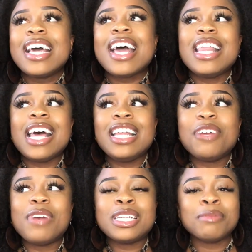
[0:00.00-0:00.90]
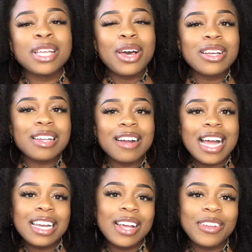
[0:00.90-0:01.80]
And then he randomly goes, all right, I
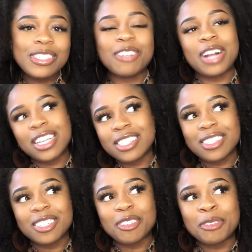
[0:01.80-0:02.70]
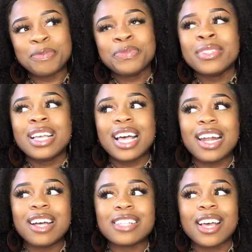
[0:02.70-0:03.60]
need to go use the restroom. And
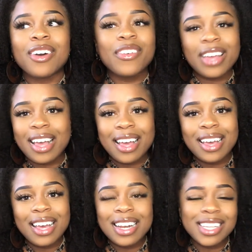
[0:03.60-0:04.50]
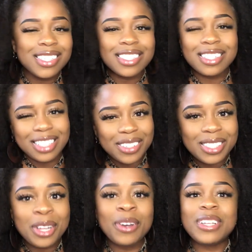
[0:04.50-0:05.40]
I was like, okay. And he just leaves
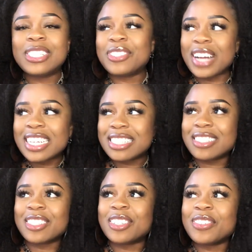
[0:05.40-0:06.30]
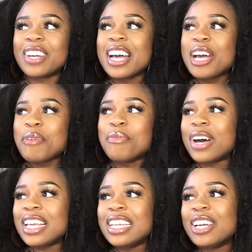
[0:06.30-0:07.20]
to go use the restroom.
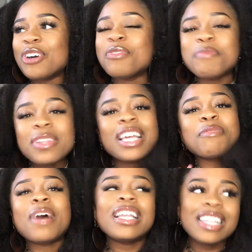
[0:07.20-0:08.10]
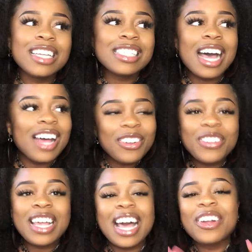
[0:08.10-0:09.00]
But you know, like, my thing is that
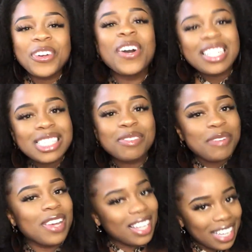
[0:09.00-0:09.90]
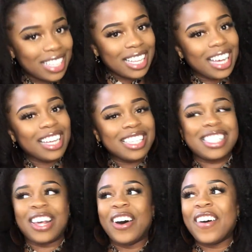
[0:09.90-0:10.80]
I don't question my man like that.
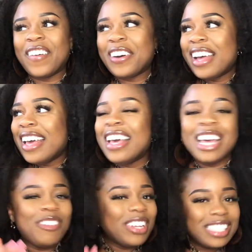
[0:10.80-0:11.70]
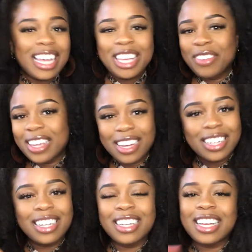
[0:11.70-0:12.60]
So if you taking me on
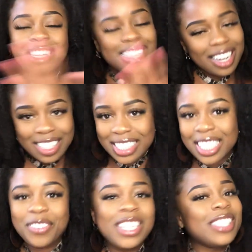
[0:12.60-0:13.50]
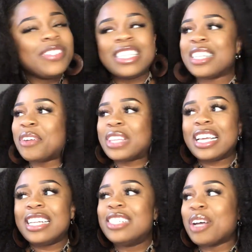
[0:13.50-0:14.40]
a excursion and we doing
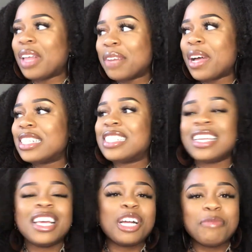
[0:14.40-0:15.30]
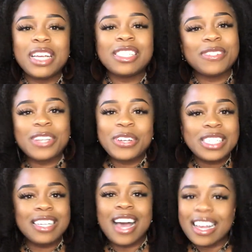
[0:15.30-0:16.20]
something, you know, I'm not about to sit here being too
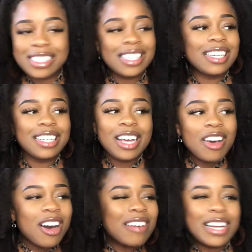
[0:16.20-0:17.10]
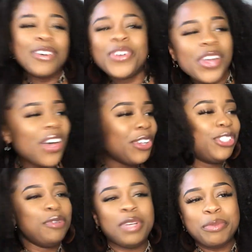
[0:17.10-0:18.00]
nosy asking, all right, who are the other
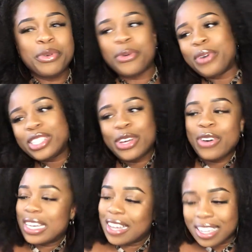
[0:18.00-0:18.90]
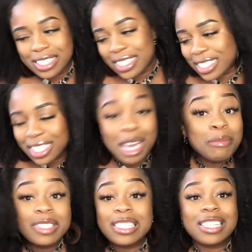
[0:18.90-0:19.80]
2 people? What's going on? And
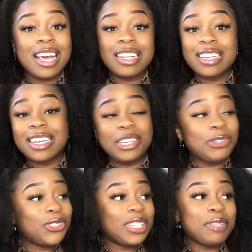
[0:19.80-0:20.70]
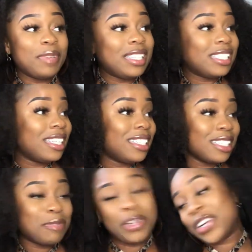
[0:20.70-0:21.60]
I'm just like, look, you treating me to this
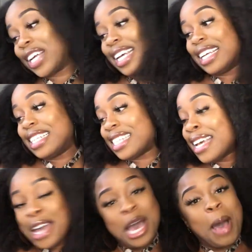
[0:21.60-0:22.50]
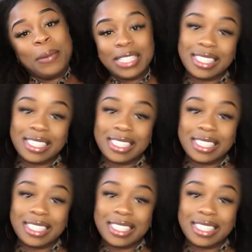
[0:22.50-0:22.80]
experience. I'm gonna just